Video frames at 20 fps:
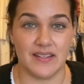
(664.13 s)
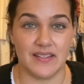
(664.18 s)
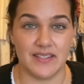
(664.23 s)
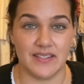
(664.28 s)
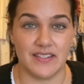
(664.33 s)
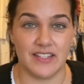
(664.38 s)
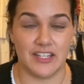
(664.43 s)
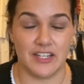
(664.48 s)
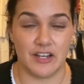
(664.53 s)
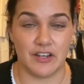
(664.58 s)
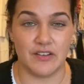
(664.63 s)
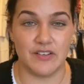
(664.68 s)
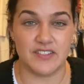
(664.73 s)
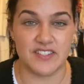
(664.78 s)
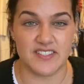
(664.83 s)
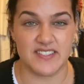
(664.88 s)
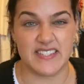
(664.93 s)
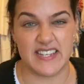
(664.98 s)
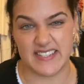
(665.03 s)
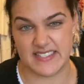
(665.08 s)
You know,
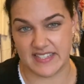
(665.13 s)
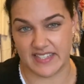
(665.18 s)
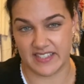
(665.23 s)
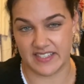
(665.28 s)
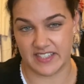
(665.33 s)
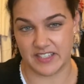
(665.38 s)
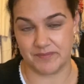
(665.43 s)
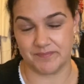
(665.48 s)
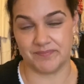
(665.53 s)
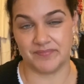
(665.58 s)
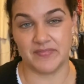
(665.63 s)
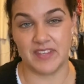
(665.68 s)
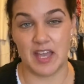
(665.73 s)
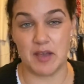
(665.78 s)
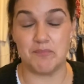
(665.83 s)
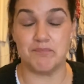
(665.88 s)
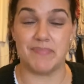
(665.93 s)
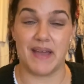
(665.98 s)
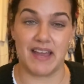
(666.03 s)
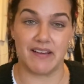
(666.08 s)
just as a
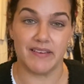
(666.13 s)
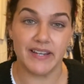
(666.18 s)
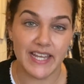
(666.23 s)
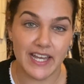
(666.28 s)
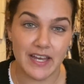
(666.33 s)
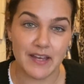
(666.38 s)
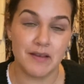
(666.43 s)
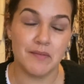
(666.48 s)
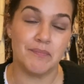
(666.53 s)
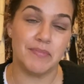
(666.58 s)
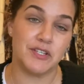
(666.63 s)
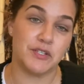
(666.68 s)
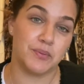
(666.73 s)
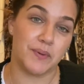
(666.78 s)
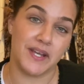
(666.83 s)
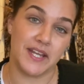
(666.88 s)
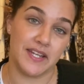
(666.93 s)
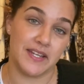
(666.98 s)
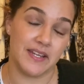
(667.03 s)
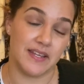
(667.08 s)
barrier
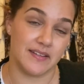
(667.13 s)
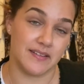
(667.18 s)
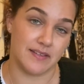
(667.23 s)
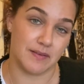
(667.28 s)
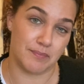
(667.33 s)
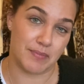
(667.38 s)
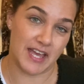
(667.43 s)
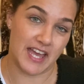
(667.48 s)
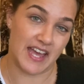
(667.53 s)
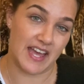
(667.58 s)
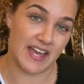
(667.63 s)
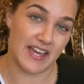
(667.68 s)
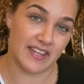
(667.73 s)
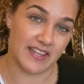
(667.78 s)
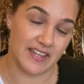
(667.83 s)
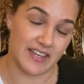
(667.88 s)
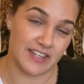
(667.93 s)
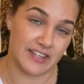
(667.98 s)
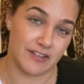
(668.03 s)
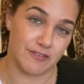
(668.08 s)
between the
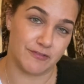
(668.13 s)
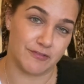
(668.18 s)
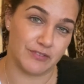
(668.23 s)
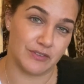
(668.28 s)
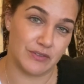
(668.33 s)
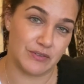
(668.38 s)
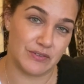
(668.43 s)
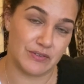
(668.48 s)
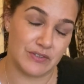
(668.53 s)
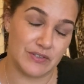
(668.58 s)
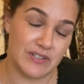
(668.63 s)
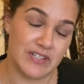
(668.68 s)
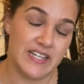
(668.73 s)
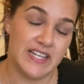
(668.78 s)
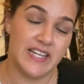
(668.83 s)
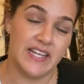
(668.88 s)
bag and the floor.